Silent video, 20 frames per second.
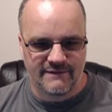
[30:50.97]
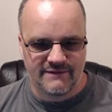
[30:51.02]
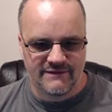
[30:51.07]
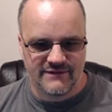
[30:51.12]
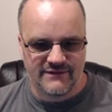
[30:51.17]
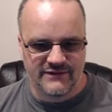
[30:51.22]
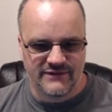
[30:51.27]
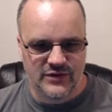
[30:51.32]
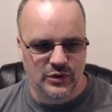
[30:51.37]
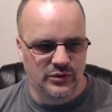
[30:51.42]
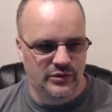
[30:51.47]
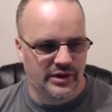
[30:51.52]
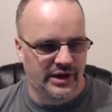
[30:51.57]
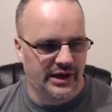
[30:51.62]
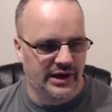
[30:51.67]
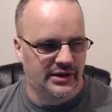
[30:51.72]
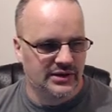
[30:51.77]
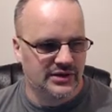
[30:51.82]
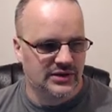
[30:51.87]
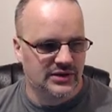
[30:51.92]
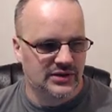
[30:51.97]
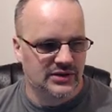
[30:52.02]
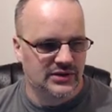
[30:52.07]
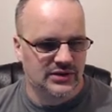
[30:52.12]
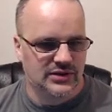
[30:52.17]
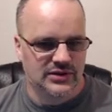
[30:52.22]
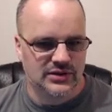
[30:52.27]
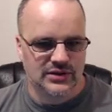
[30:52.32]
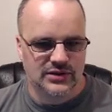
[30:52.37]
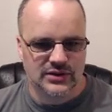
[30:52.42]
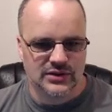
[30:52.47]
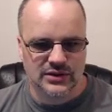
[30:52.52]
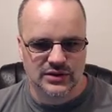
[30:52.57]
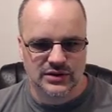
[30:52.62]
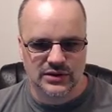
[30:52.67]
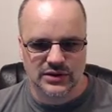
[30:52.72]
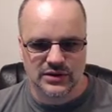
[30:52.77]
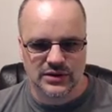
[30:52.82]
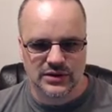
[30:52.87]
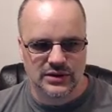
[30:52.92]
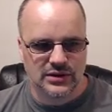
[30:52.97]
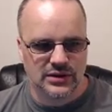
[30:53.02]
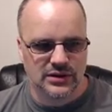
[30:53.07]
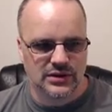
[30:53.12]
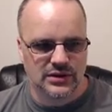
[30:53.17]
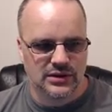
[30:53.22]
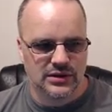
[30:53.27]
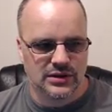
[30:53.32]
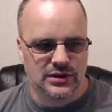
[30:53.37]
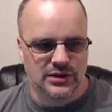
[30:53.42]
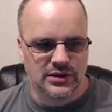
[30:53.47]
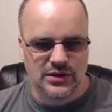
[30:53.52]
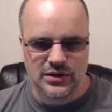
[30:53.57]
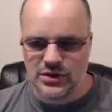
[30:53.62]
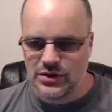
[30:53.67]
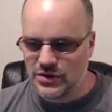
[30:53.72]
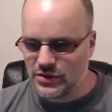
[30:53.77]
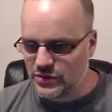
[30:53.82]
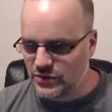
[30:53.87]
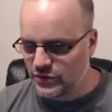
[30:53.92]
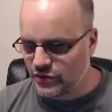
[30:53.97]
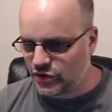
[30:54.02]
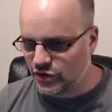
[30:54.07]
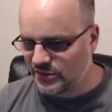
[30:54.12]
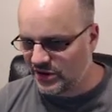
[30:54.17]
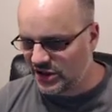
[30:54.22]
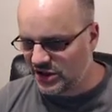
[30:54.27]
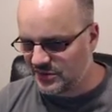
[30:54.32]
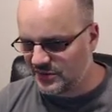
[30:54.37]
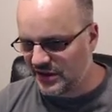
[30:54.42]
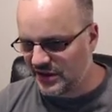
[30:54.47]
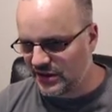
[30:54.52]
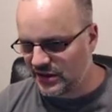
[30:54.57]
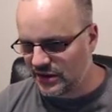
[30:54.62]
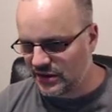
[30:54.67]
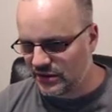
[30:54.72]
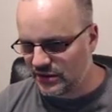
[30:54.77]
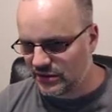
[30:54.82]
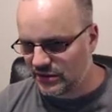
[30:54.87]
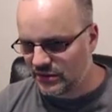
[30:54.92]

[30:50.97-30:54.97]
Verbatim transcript: Full rect. You should be expanding.